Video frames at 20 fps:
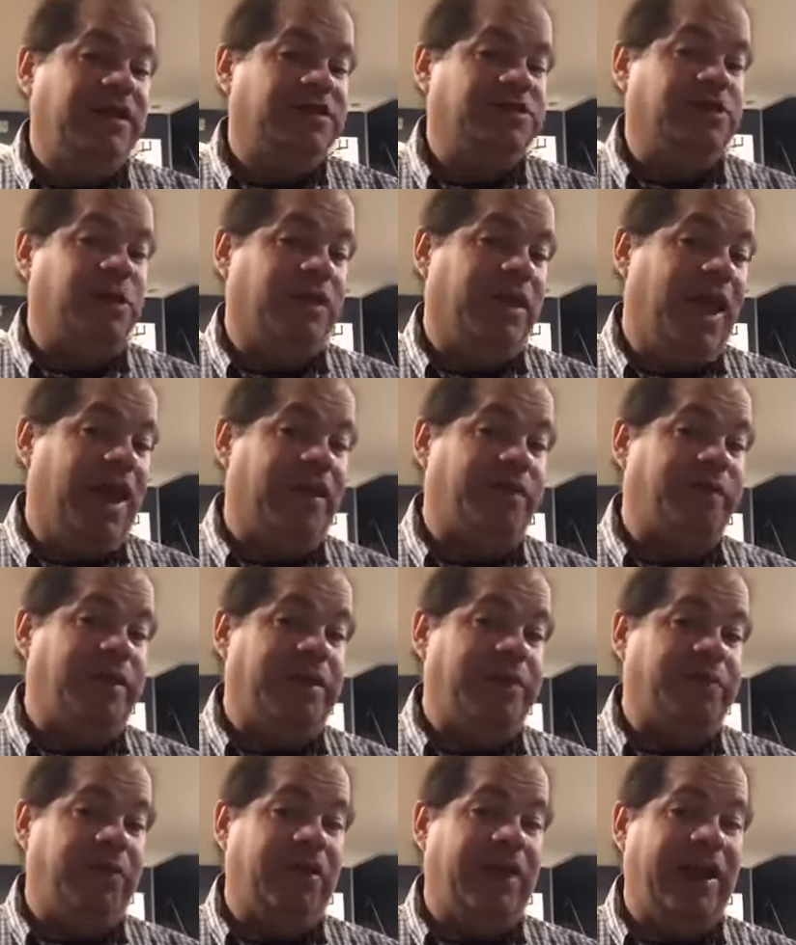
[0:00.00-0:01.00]
So a lot of
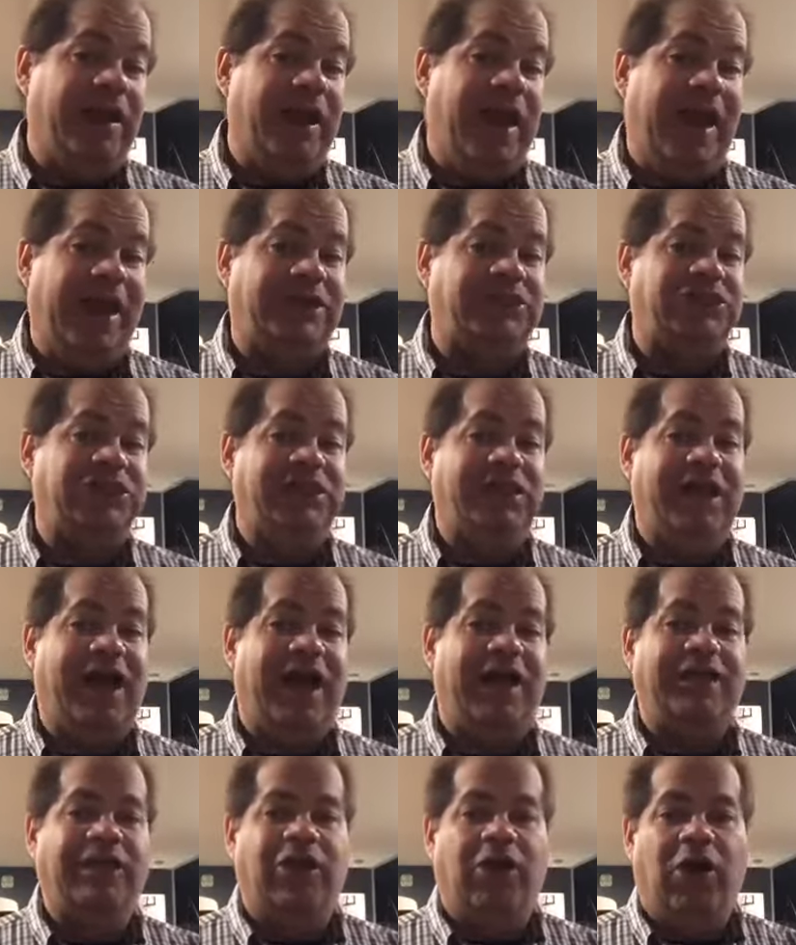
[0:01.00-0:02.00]
people had actually
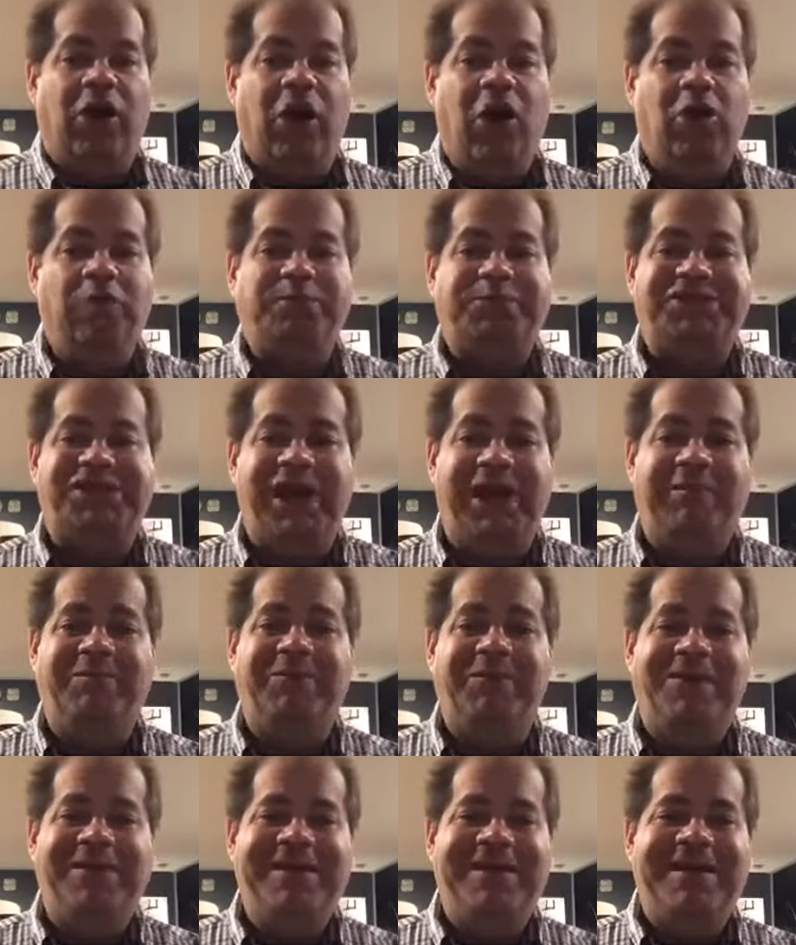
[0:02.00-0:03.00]
gotten their hopes
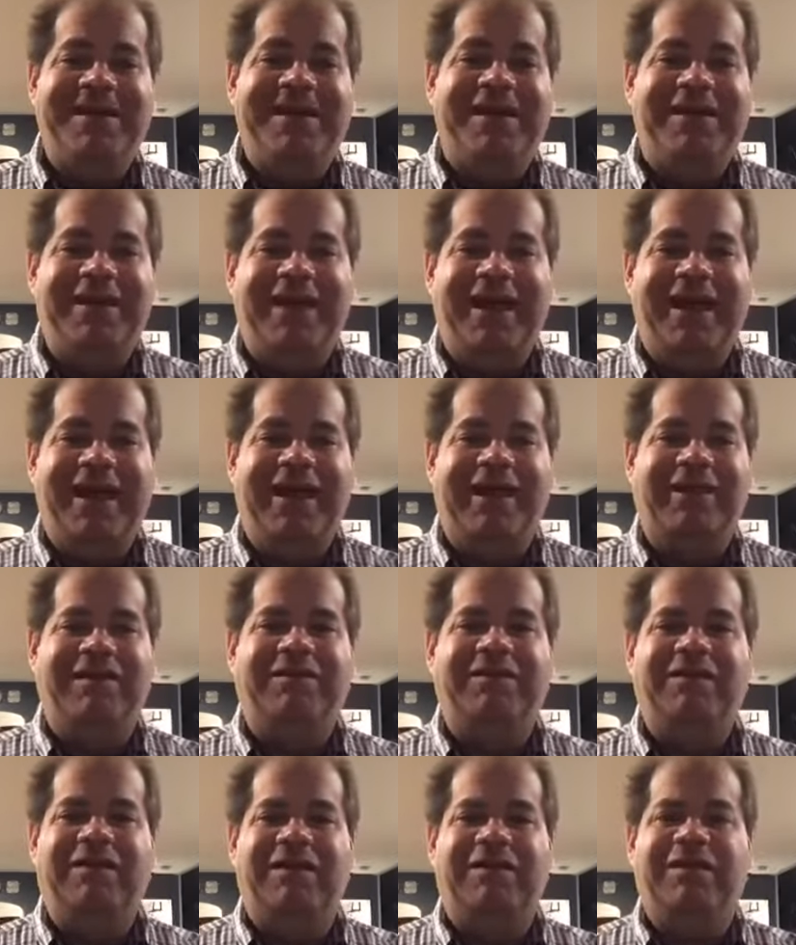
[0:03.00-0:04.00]
up
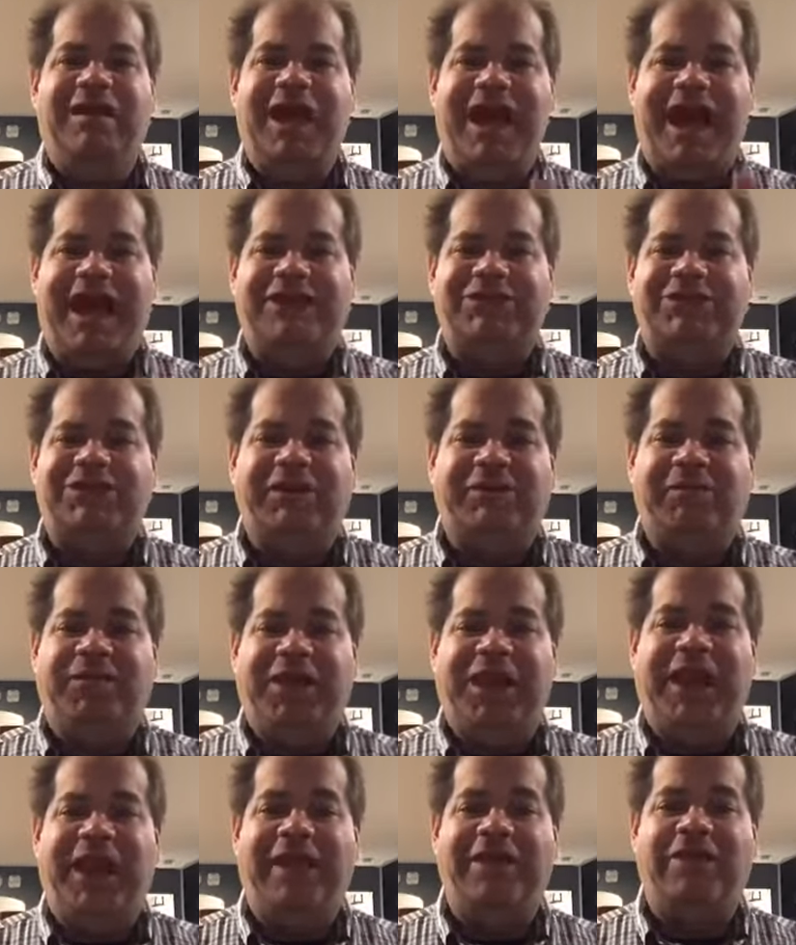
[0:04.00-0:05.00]
and actually
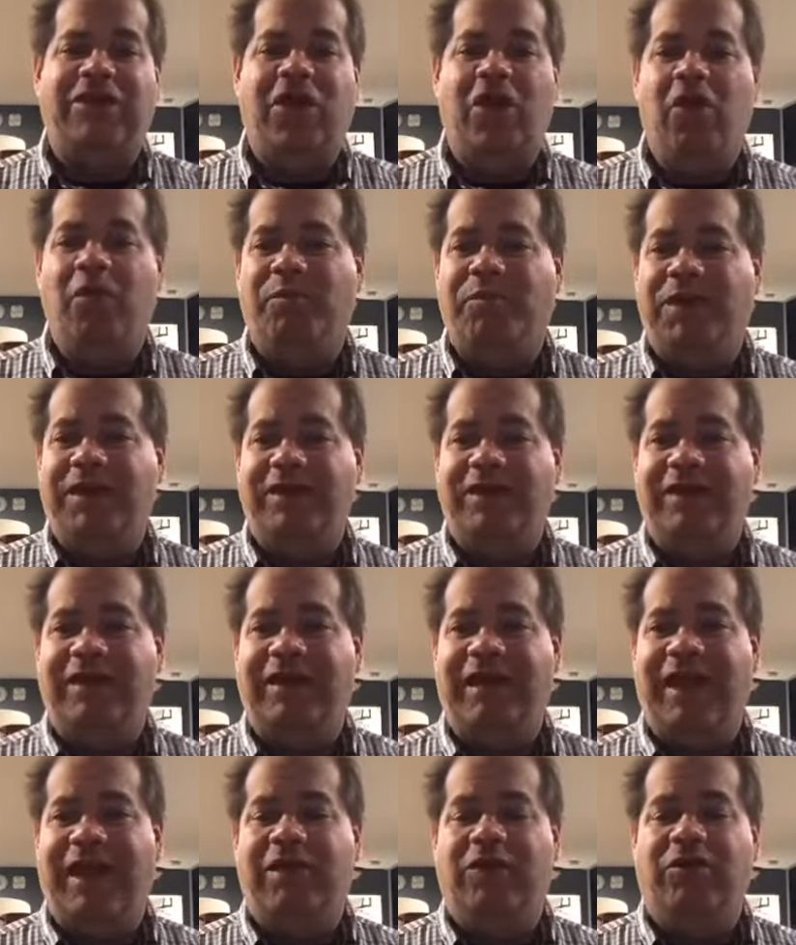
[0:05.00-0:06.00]
planned to open
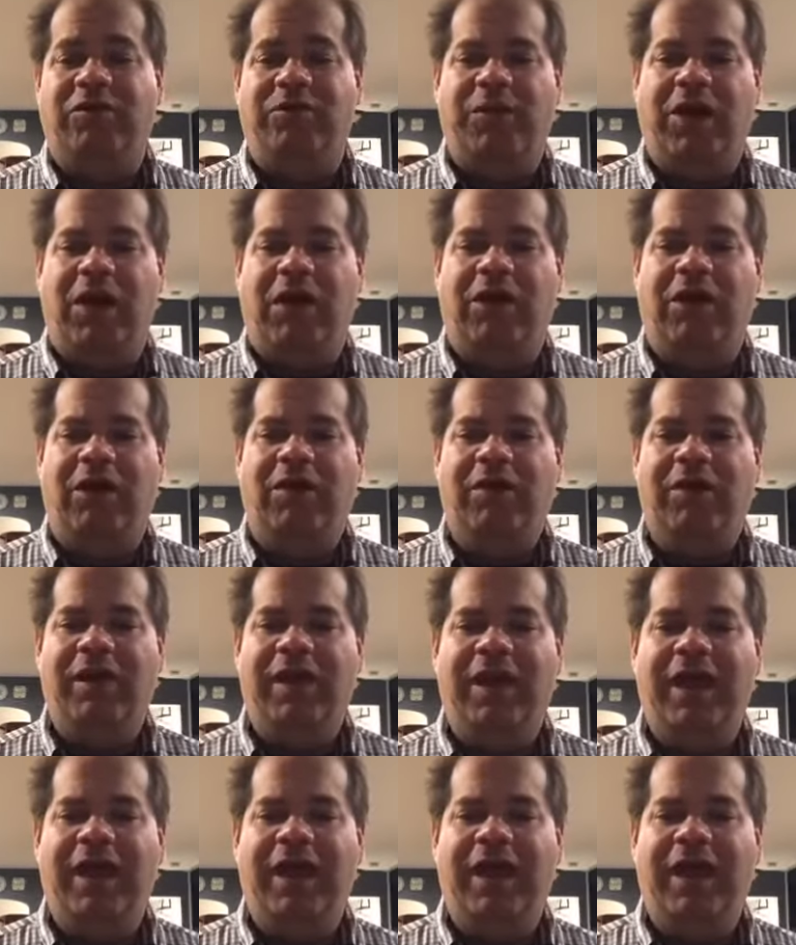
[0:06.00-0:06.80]
today or tomorrow.